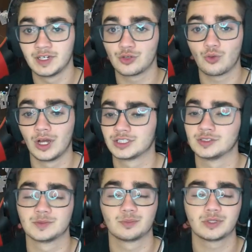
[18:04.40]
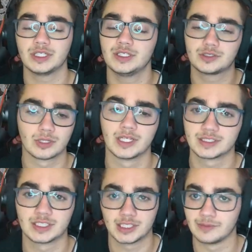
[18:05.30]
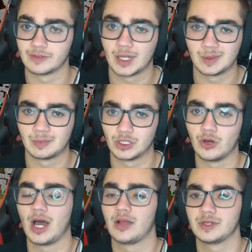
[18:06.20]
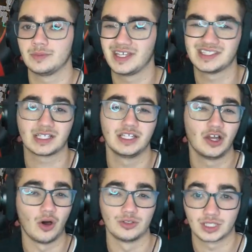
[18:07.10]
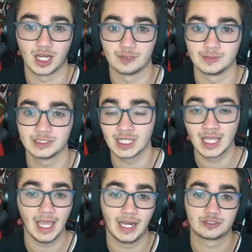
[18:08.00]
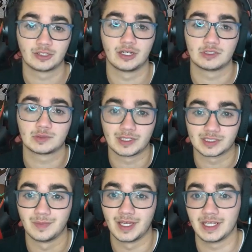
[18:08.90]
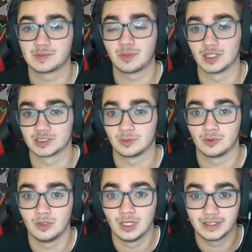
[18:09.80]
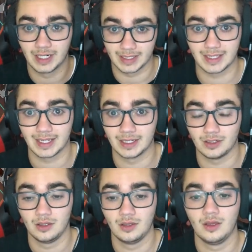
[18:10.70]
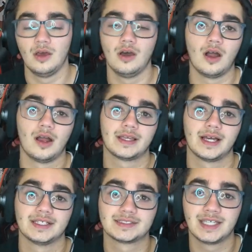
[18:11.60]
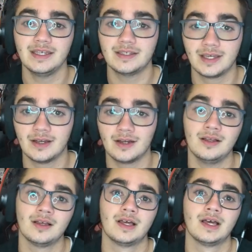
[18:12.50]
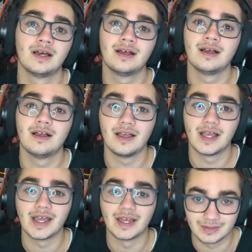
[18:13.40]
questions, please don't hesitate to leave a comment below. I read basically all the comments, and I try to respond as many as possible that I can. All right, guys, take care, and good